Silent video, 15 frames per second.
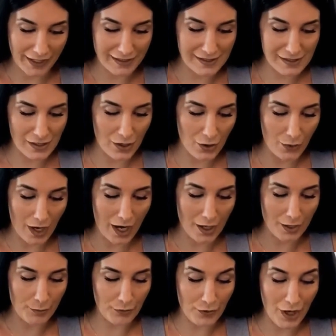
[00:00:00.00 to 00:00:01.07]
So
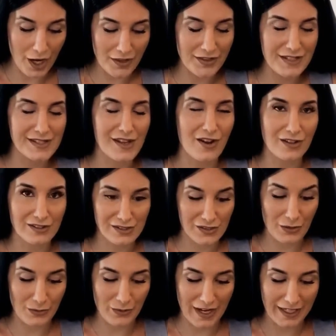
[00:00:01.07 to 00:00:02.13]
our broth is
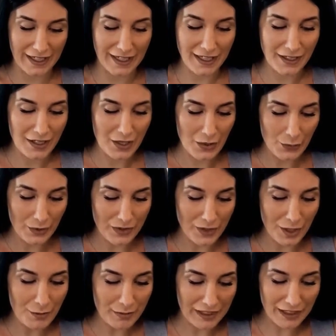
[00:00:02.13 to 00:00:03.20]
also ready with
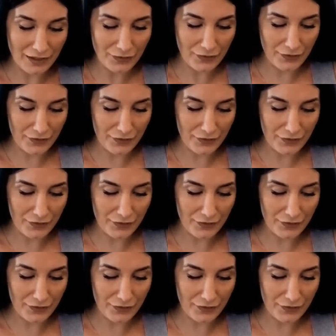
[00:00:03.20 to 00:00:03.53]
our beef.